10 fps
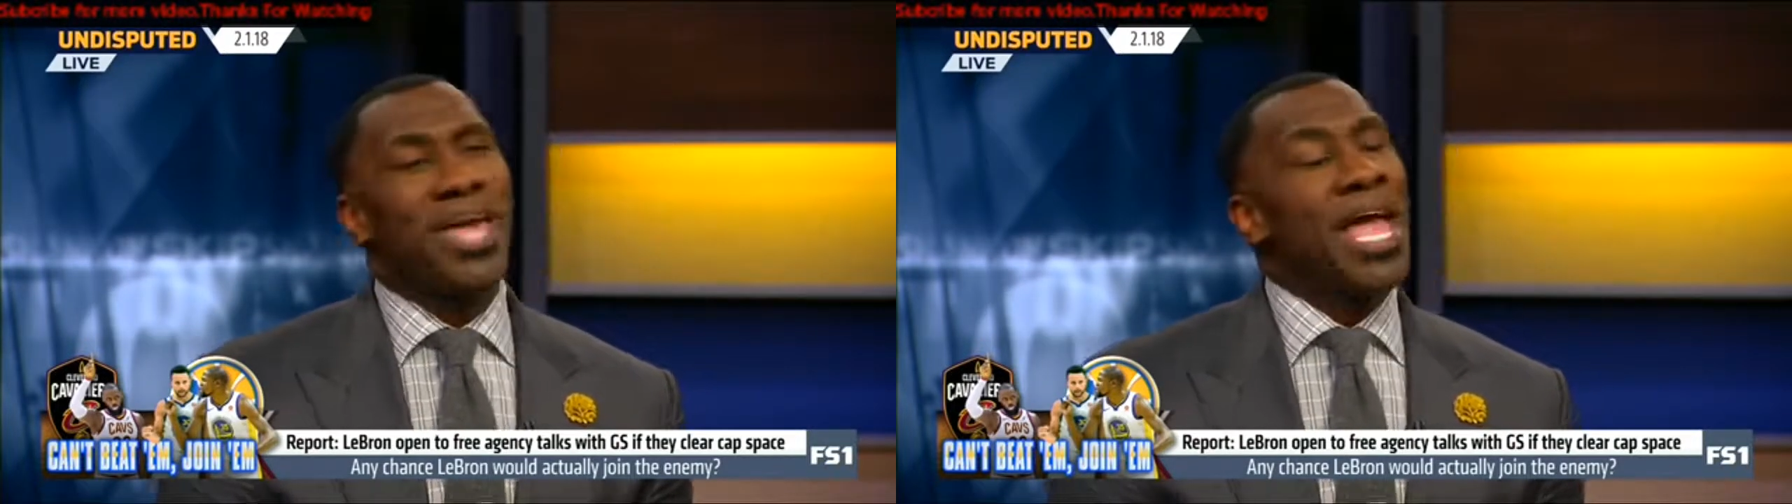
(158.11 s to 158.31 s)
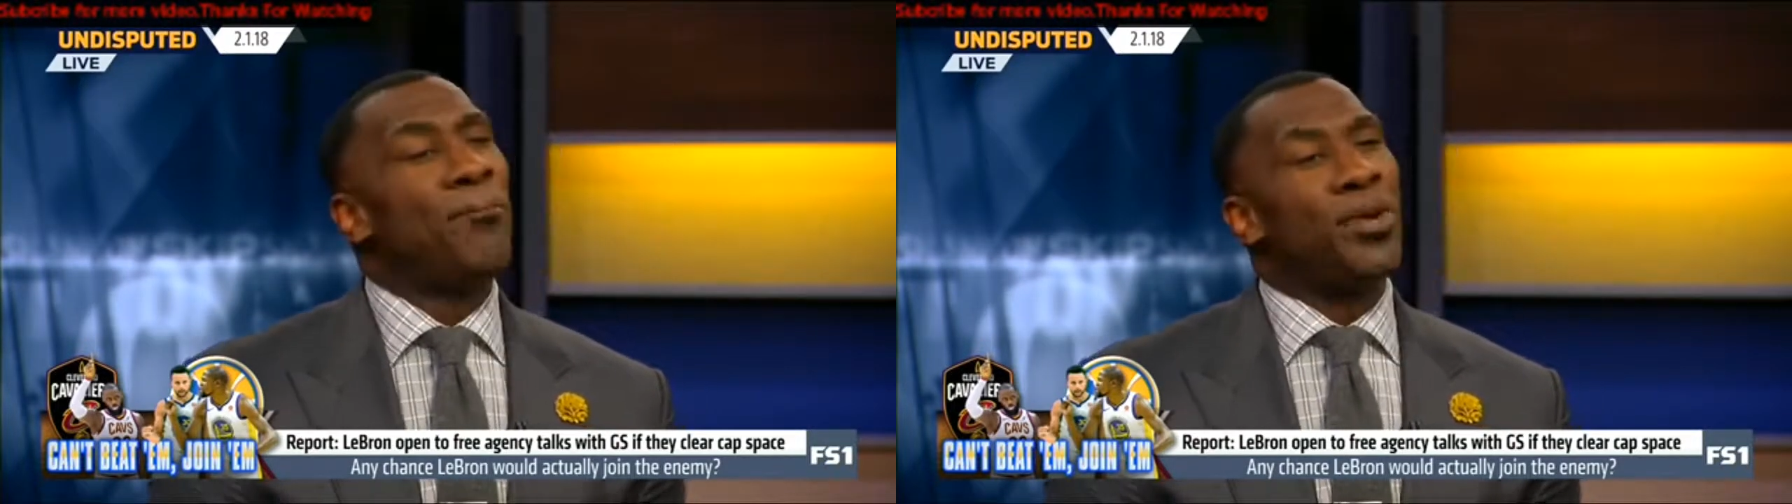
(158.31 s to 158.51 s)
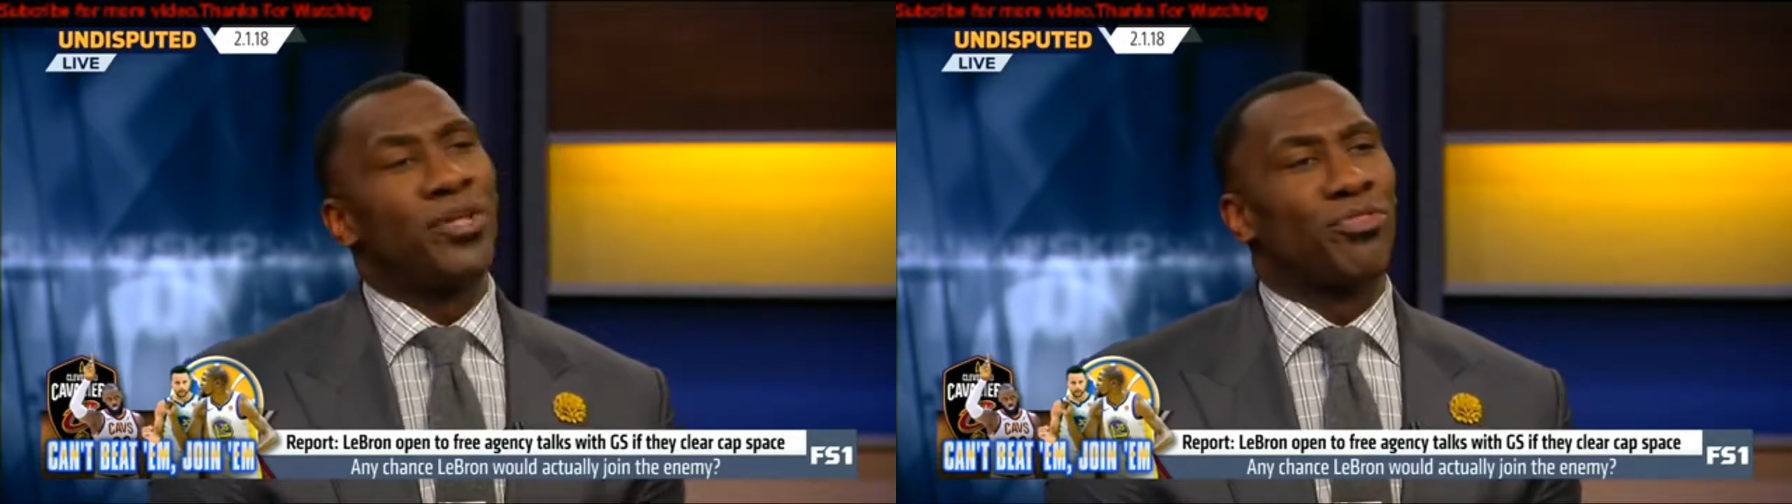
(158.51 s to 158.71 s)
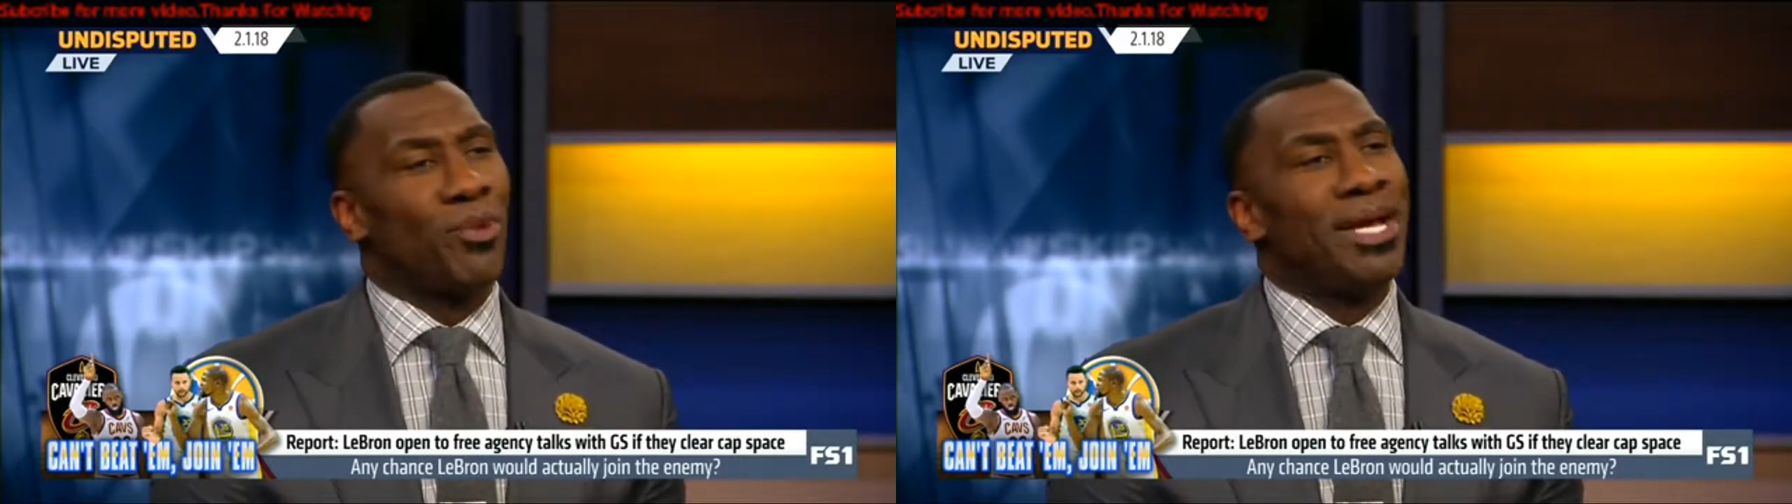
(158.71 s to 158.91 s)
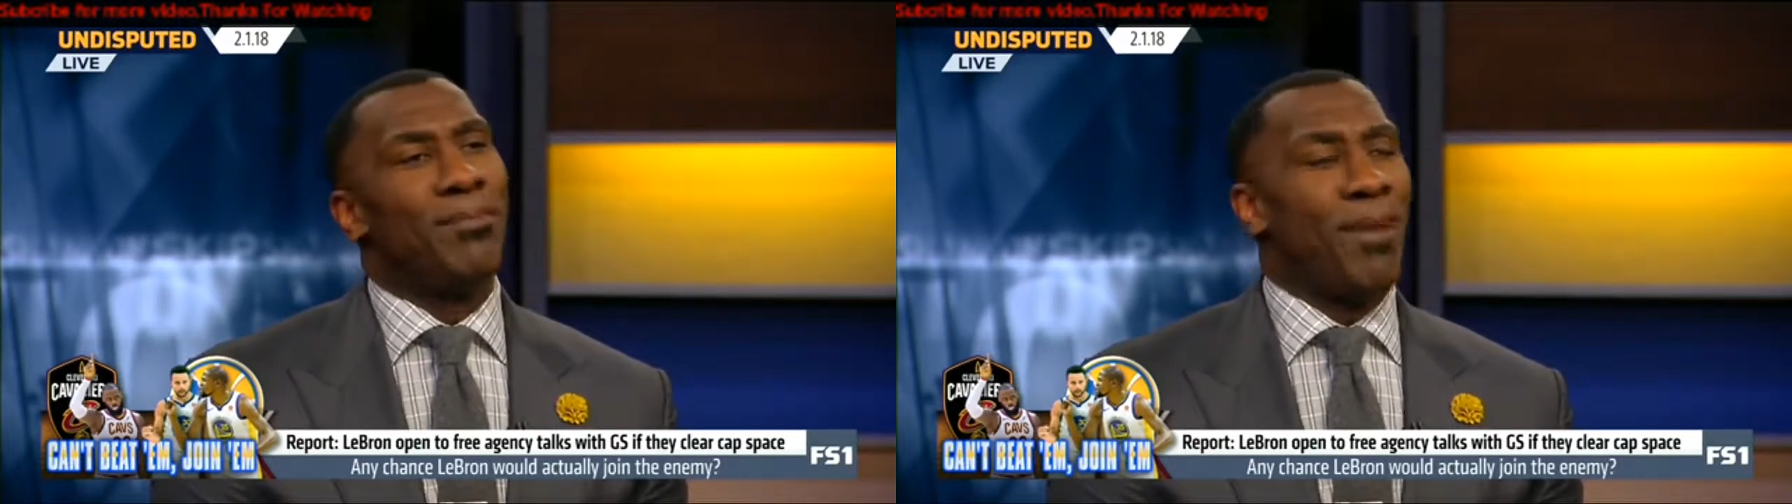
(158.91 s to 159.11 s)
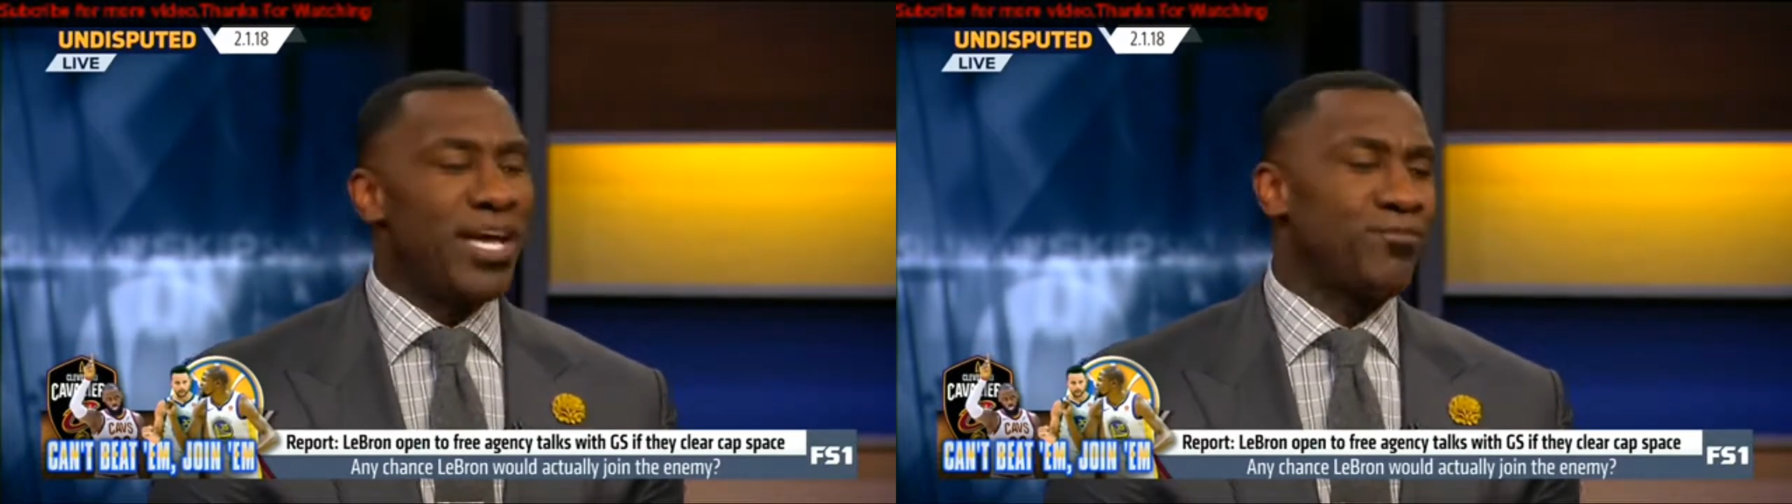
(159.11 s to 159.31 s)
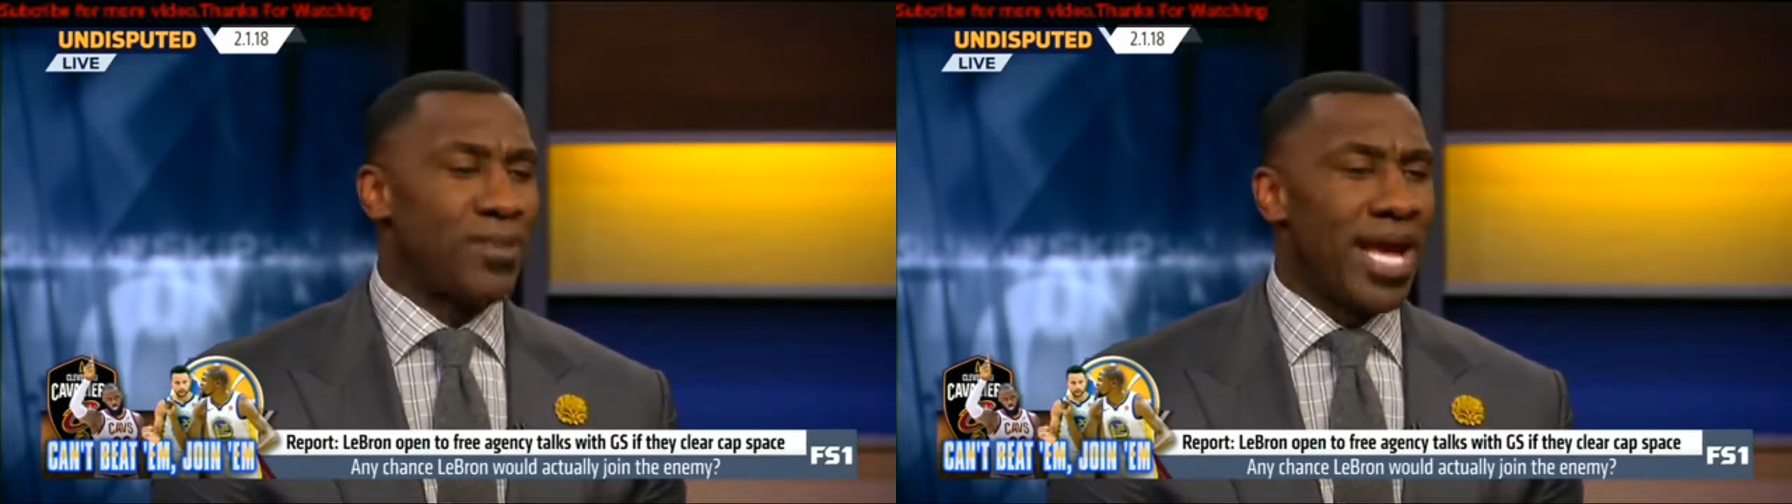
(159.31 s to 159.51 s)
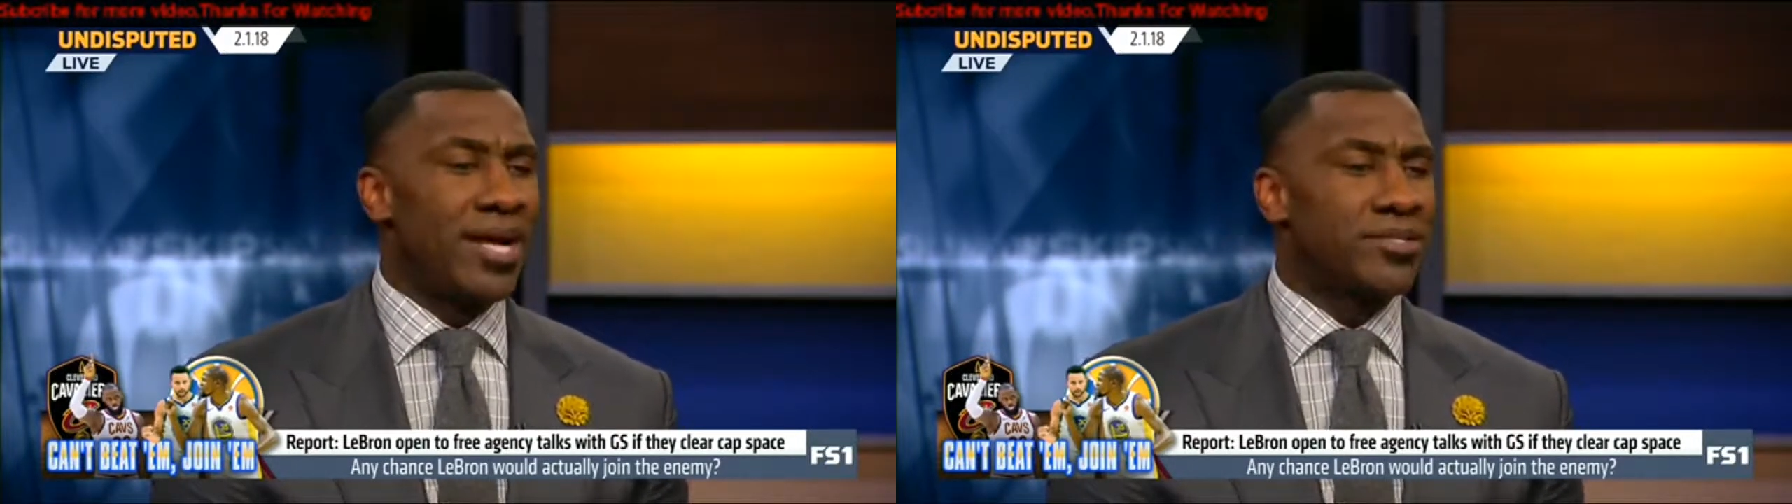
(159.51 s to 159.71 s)
you can't put 3
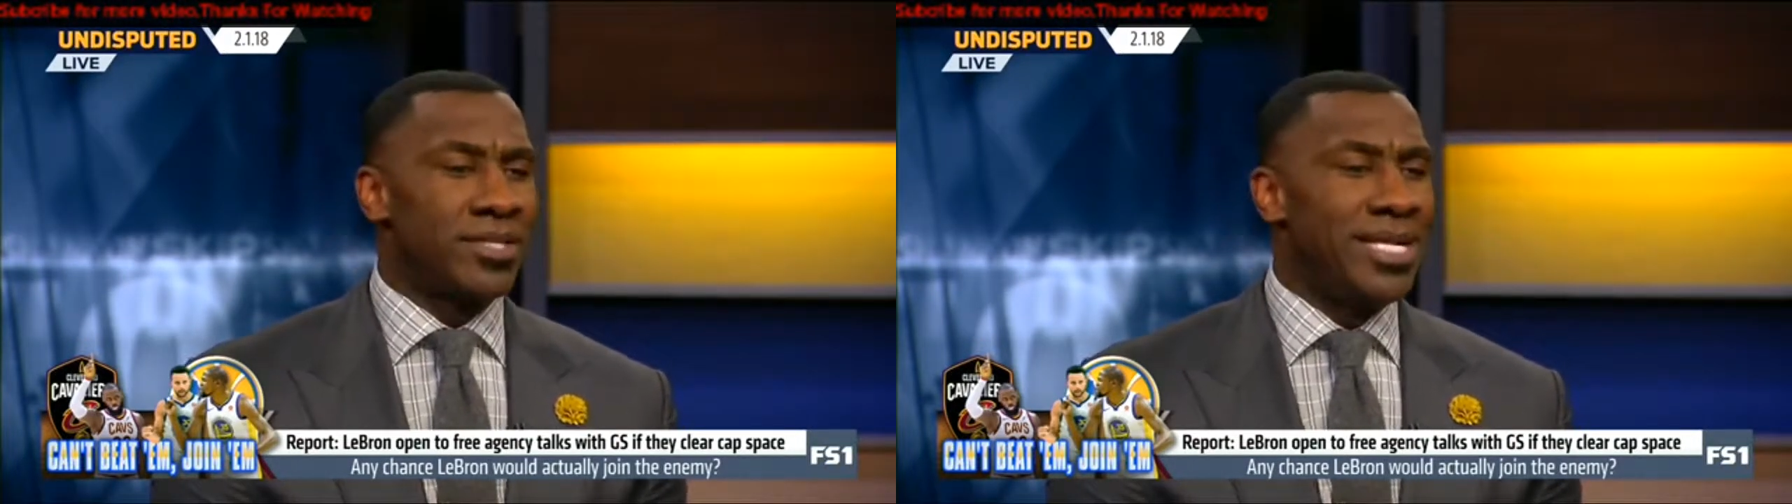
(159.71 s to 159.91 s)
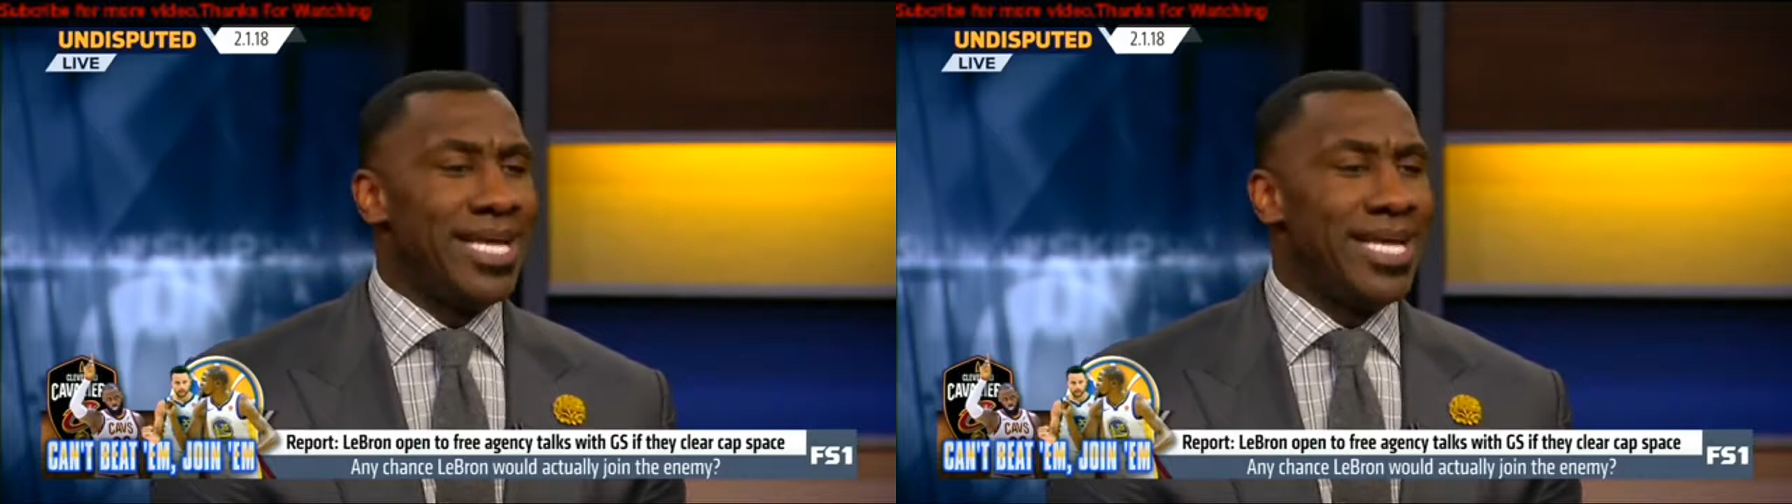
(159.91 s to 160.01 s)
best players